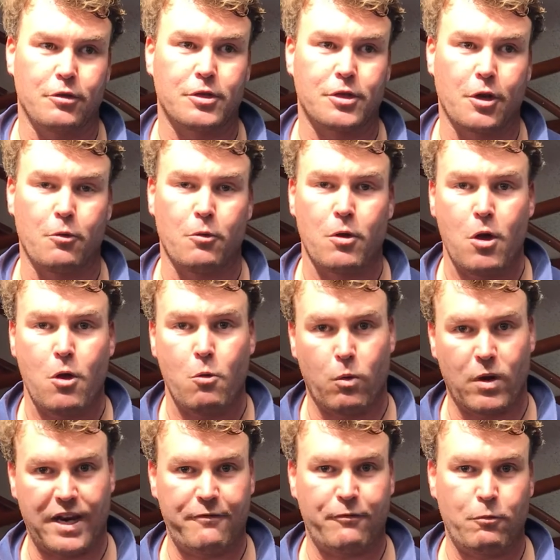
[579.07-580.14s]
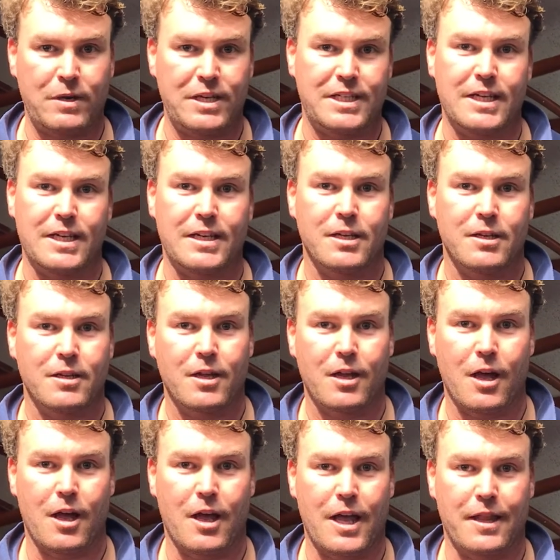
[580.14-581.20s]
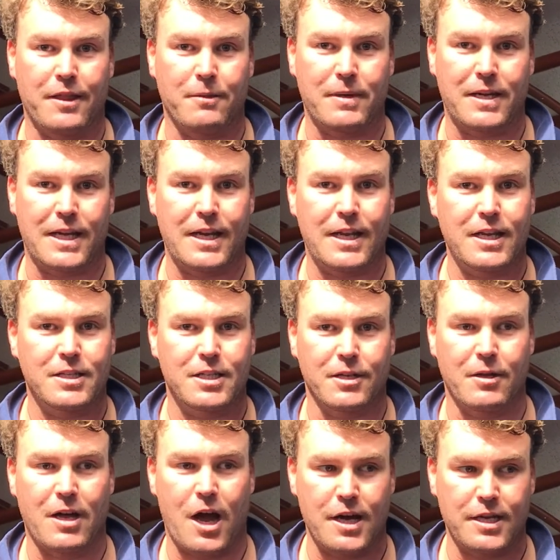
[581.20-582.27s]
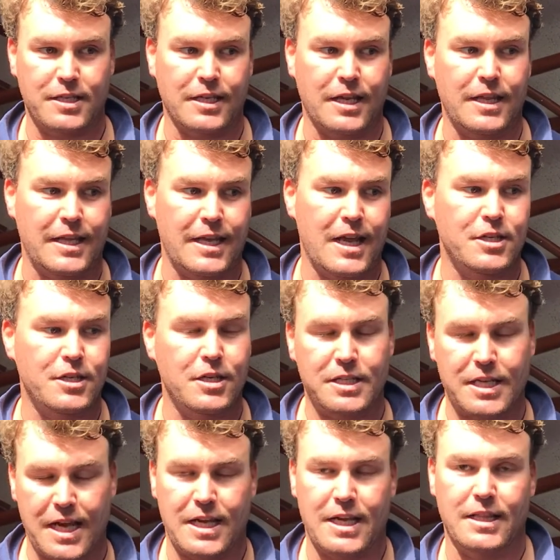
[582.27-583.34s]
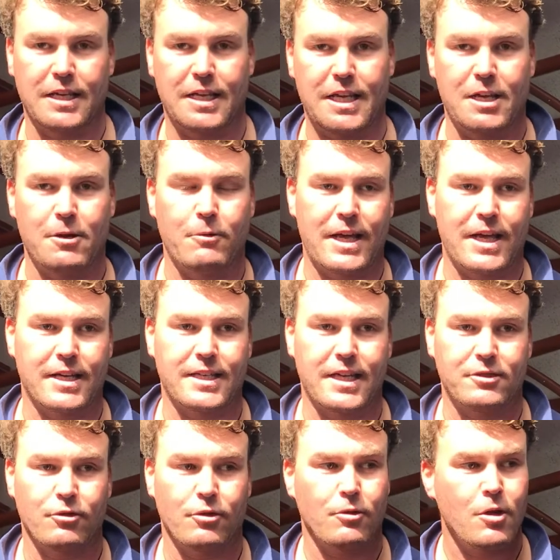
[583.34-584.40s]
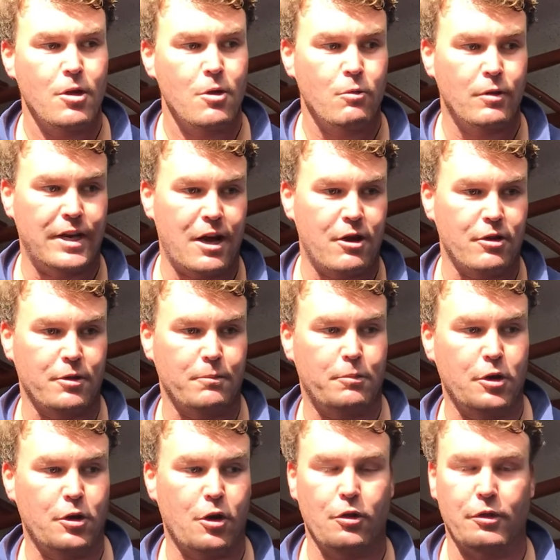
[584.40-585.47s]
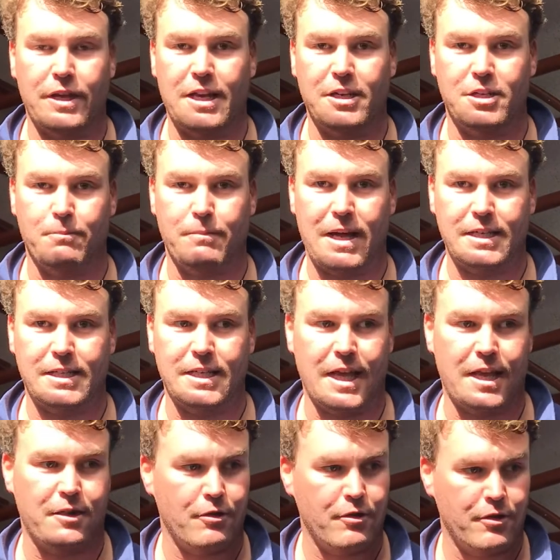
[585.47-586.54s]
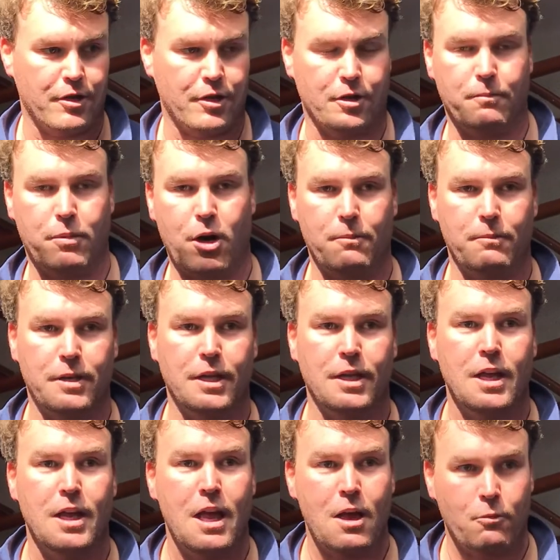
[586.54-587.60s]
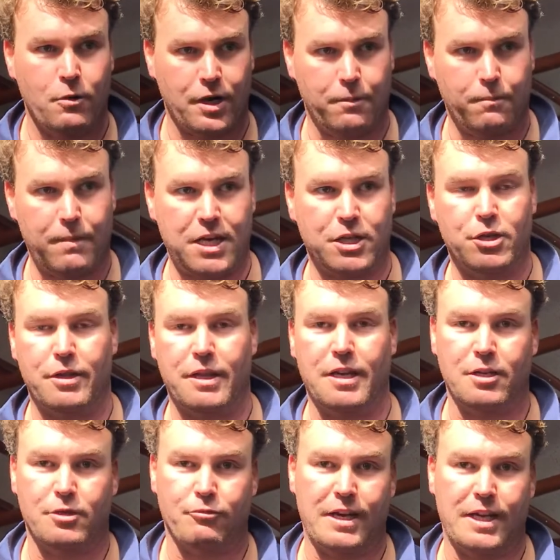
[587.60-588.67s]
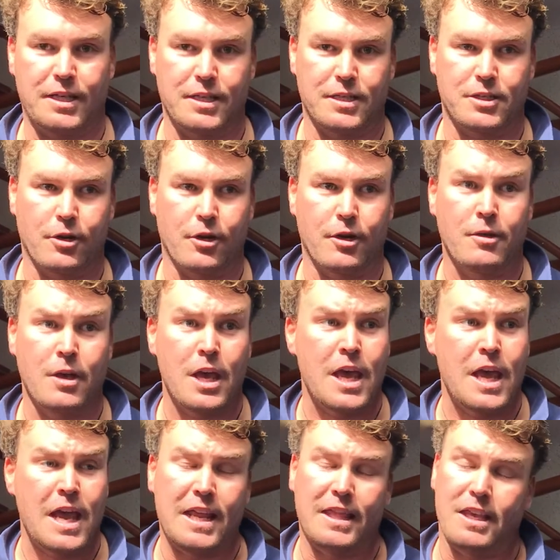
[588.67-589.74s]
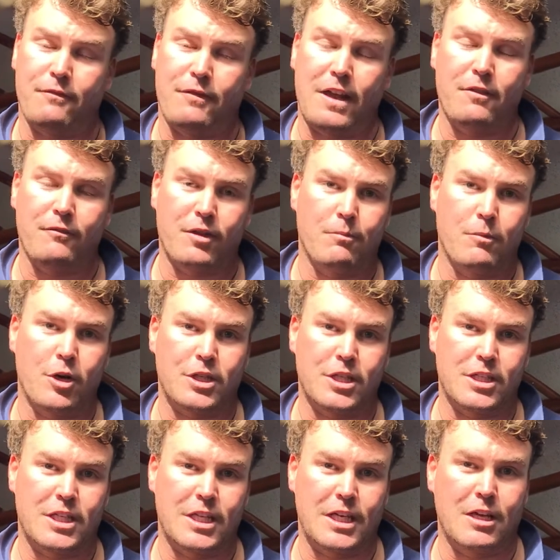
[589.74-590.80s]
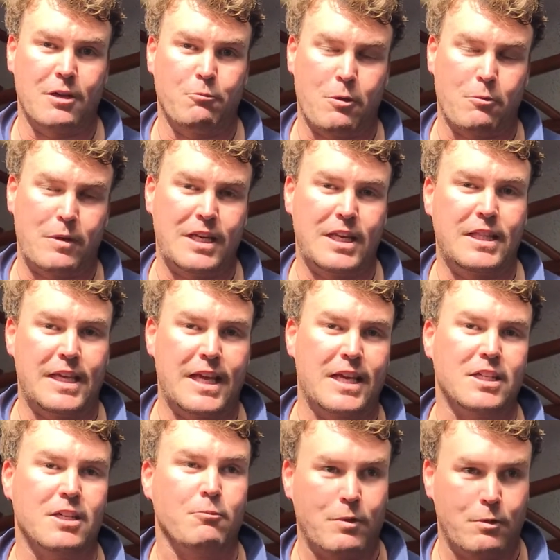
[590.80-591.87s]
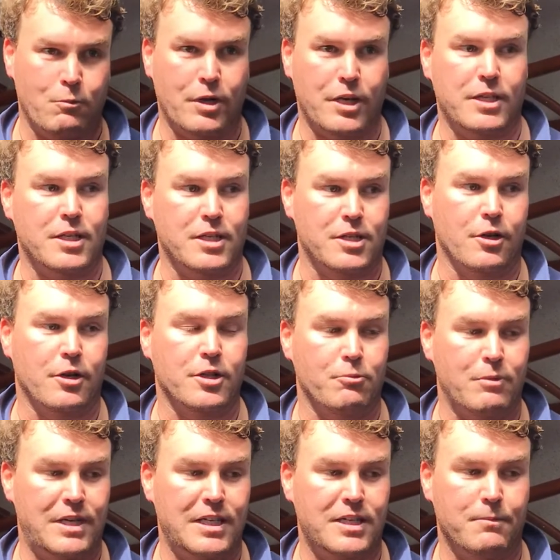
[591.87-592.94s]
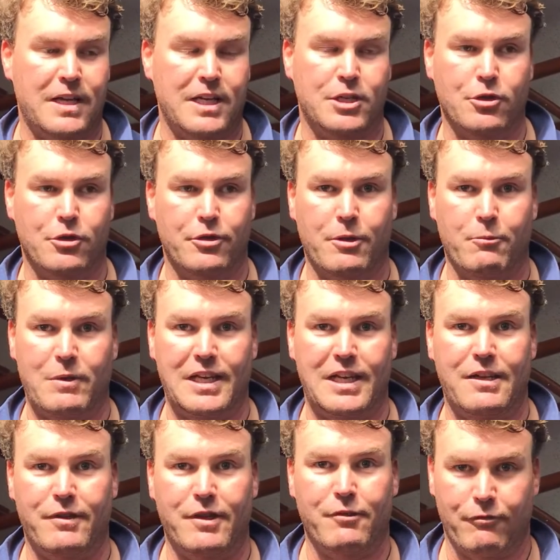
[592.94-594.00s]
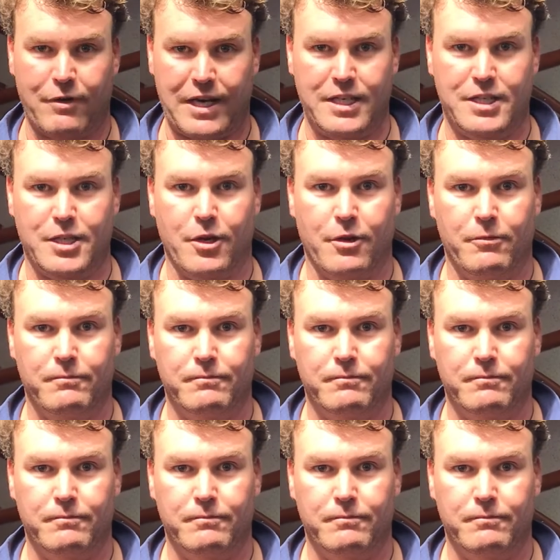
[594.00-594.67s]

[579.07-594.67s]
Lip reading: So whatever we did at the beginning to isolate the engine, taking the key away, etc., we're now going to put all the engine back together, the compartment. We're going to make sure that it's ready to start. In the event of an emergency where we need the engine, we want it to start, so we need to make sure that we leave it ready to go.